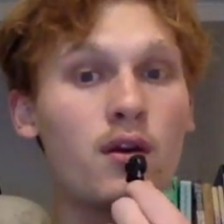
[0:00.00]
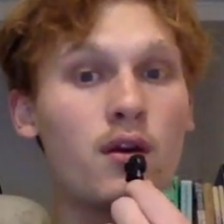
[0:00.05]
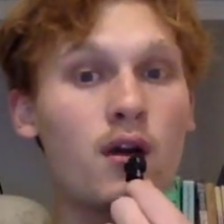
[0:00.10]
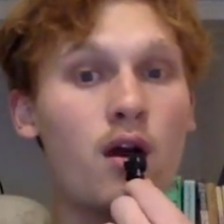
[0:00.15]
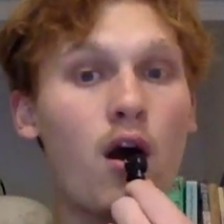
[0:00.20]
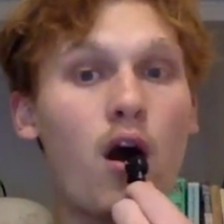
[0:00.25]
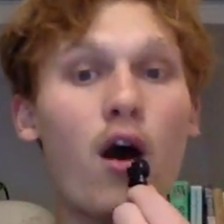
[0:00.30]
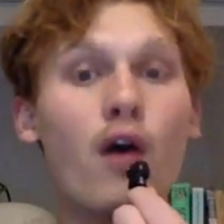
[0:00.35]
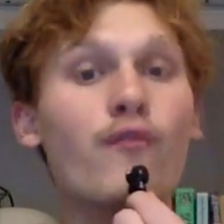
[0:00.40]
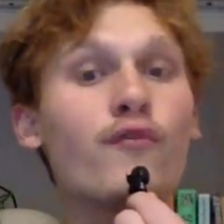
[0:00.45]

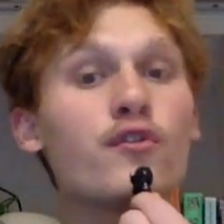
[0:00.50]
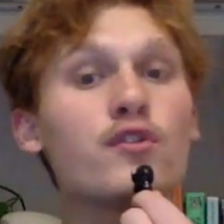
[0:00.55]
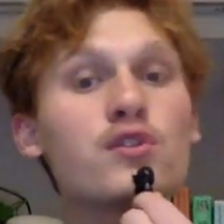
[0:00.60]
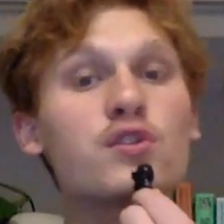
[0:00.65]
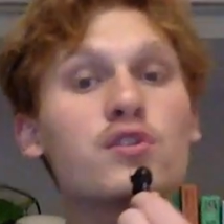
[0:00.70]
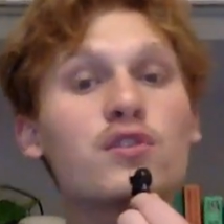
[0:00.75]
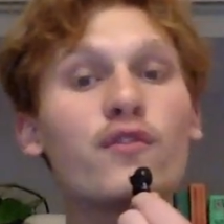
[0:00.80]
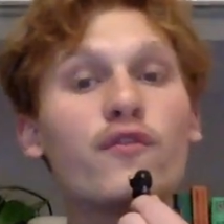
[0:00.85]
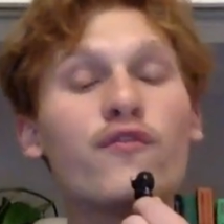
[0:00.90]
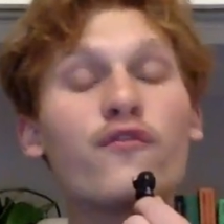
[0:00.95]

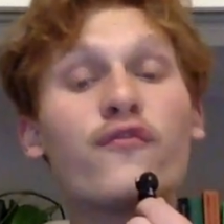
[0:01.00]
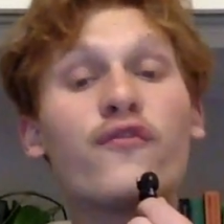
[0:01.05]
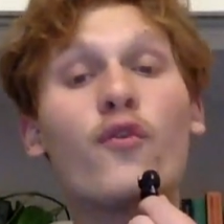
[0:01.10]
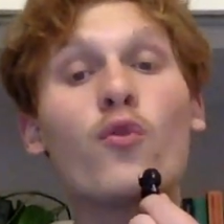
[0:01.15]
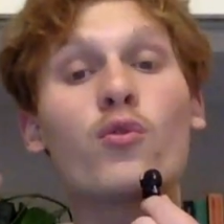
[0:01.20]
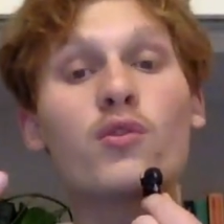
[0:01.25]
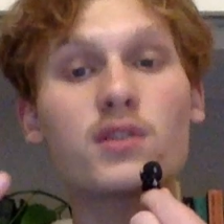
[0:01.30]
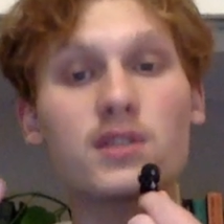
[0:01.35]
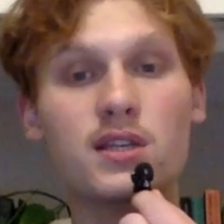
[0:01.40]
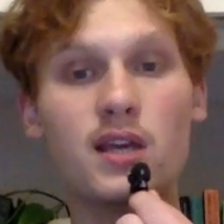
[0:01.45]
offers
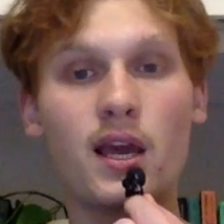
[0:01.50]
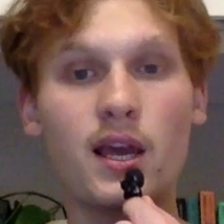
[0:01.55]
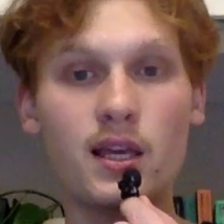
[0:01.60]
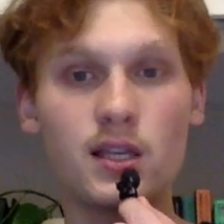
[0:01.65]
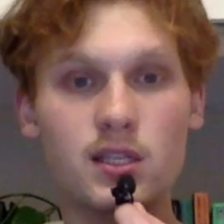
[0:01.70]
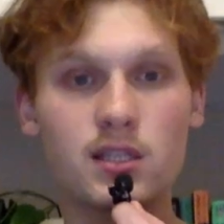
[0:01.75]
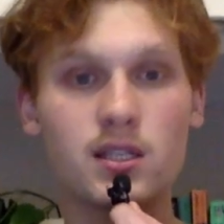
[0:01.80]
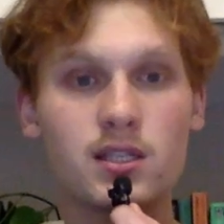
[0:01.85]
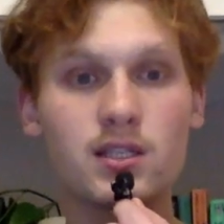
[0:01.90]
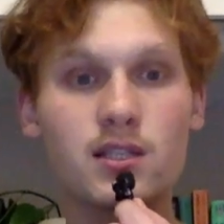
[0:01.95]
four
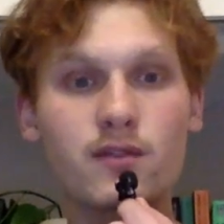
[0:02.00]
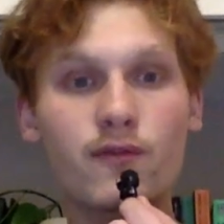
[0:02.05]
tests